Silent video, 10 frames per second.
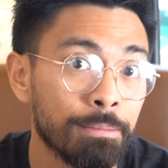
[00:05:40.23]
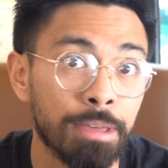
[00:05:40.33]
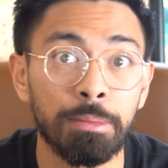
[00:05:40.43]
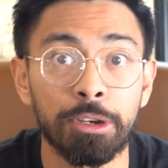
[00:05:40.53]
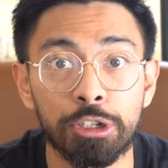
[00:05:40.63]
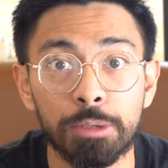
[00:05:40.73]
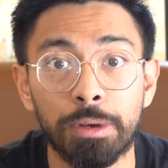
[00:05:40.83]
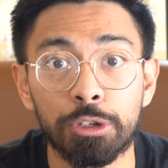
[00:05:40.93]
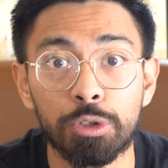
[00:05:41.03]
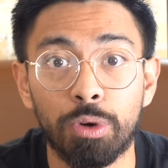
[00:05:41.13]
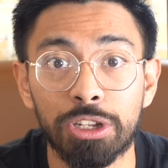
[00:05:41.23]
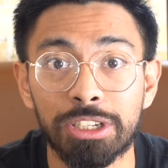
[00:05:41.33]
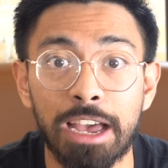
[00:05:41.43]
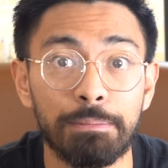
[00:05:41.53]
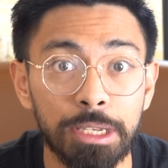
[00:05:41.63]
Maybe your spouse wants
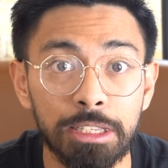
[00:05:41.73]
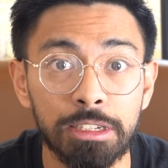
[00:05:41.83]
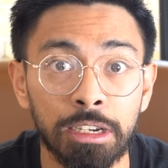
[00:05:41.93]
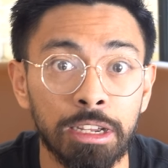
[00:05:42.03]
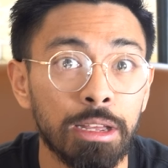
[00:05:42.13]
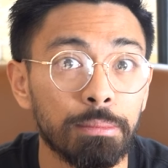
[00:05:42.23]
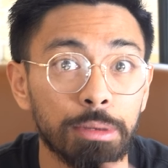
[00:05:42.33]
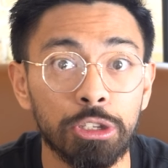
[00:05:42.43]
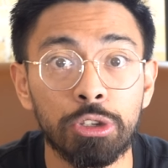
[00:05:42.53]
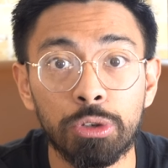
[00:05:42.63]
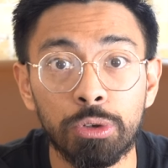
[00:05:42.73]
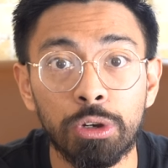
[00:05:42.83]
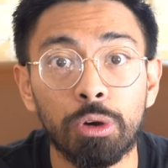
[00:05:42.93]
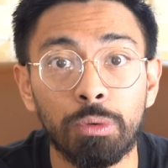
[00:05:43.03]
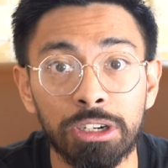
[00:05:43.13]
to have pizza, but you
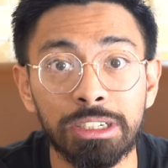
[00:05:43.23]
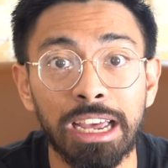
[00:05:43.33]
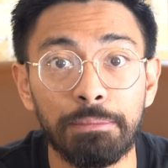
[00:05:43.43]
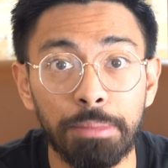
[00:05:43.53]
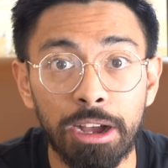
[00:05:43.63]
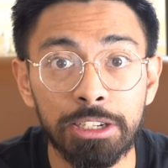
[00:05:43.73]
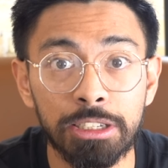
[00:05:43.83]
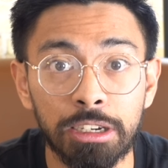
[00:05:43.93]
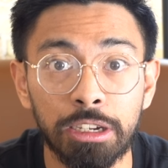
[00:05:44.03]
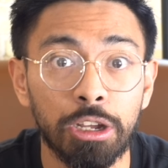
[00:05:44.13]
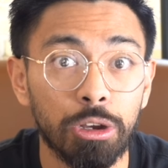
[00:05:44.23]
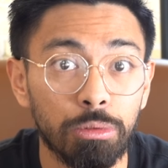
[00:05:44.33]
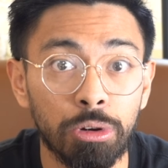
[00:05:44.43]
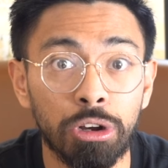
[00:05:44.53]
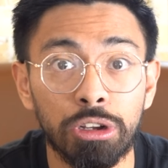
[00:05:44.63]
want to have pasta.
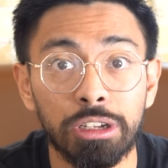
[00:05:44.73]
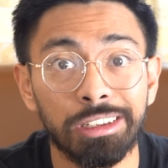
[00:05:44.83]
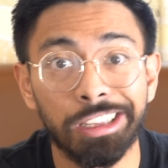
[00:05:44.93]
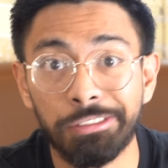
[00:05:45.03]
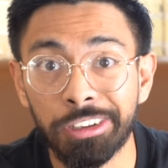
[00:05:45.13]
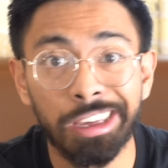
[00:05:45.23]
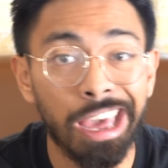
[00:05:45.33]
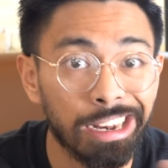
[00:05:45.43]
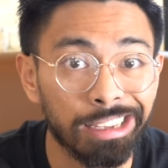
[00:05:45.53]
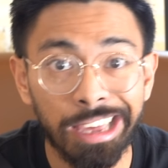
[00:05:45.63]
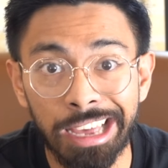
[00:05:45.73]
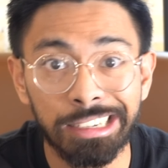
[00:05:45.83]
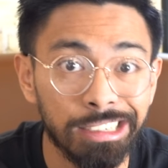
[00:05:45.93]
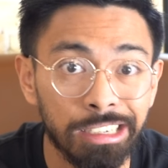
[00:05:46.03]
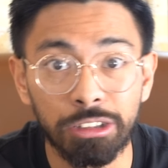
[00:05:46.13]
Well, if you can't
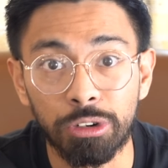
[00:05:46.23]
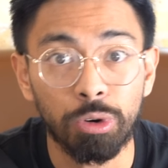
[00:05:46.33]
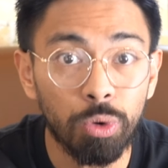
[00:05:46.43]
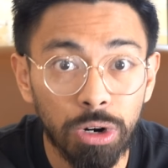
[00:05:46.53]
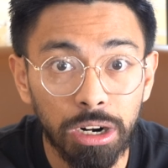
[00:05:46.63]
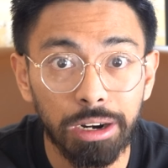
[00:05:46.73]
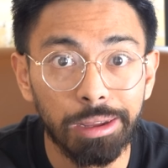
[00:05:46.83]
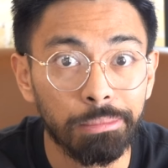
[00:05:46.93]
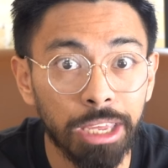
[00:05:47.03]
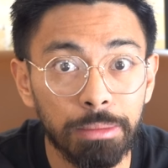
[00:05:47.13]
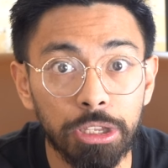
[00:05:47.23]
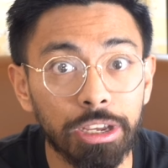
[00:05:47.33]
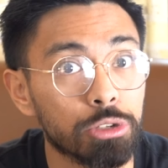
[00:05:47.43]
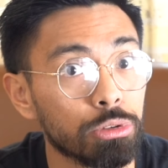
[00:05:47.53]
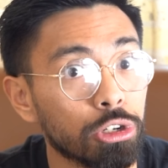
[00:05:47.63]
get either or, maybe you
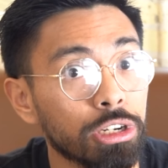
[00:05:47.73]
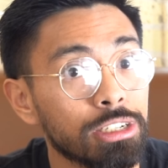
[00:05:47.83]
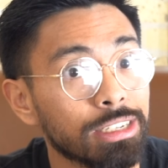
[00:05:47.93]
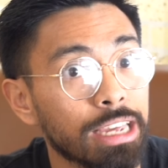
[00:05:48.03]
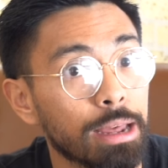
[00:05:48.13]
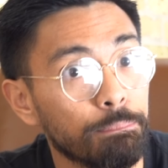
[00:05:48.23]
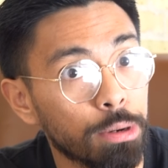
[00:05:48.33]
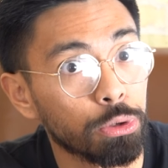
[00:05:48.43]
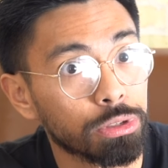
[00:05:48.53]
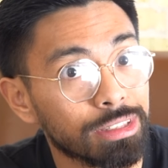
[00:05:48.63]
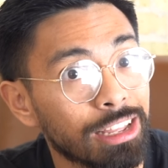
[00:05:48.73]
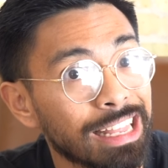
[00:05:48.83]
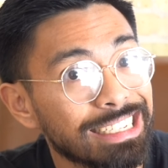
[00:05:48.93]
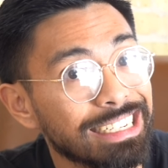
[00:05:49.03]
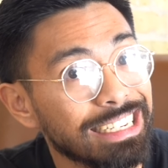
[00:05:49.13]
guys will agree to get both. Now
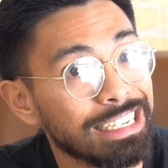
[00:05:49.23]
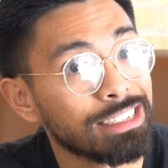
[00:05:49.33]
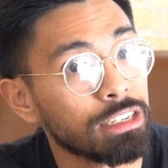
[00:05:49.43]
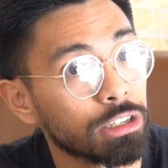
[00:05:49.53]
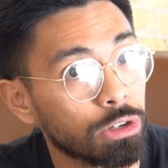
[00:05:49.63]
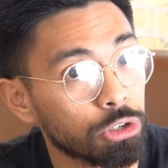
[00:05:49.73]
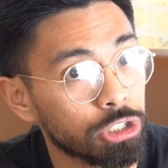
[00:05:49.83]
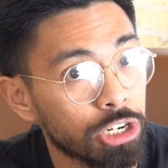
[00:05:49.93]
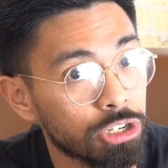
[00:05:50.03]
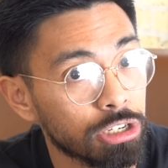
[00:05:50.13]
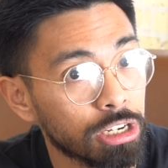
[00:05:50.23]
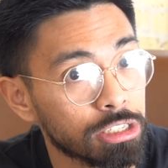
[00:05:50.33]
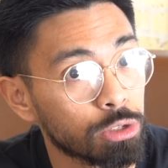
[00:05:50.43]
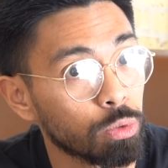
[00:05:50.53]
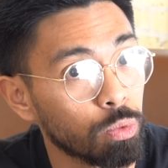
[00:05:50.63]
that's an easy negotiation
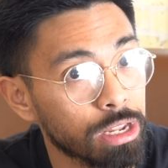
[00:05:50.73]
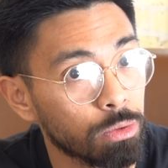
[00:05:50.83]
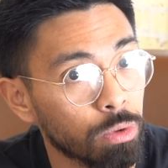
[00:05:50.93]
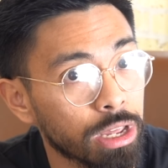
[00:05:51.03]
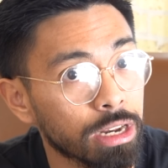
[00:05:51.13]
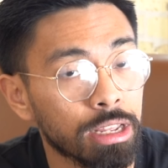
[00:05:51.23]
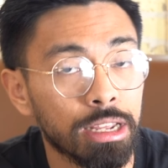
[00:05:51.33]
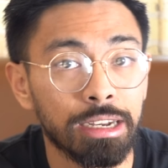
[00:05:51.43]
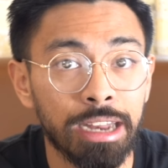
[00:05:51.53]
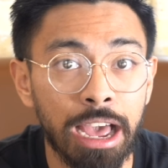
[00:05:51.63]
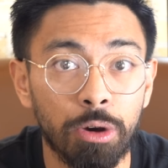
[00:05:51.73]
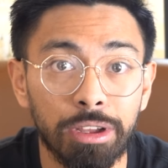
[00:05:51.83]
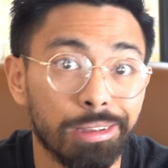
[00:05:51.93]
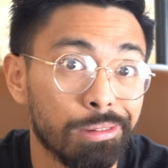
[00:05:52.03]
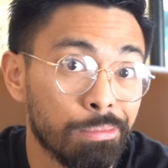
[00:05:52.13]
because it's win-win. Now,
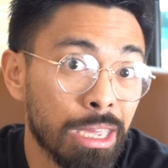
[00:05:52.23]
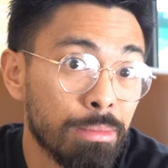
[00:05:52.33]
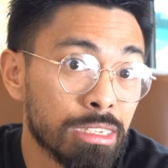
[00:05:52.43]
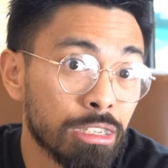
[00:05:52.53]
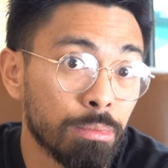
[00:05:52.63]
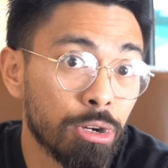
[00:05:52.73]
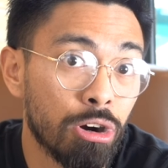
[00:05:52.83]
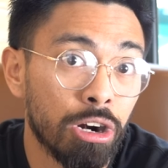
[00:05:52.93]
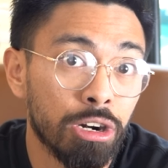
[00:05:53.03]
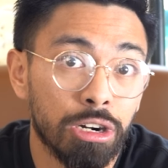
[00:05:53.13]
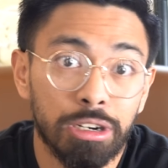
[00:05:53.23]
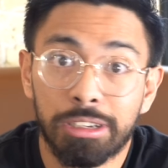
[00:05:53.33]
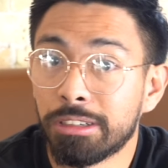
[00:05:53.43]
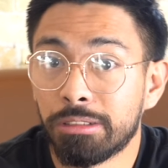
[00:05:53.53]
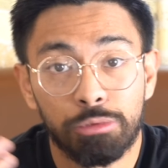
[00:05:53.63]
maybe it's a little bit harder.
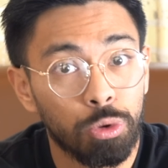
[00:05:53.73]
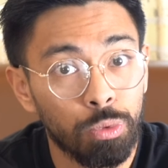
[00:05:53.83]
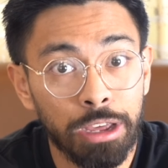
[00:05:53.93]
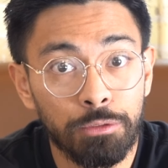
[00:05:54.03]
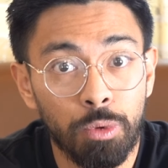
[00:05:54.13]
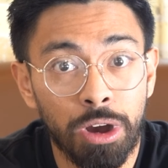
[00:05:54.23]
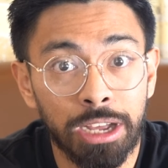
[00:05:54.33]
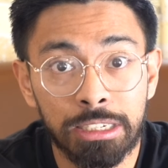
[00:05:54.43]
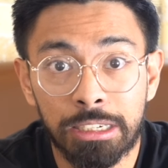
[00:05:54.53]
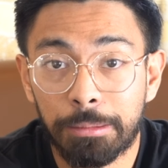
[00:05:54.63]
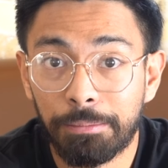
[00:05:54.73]
Wife wants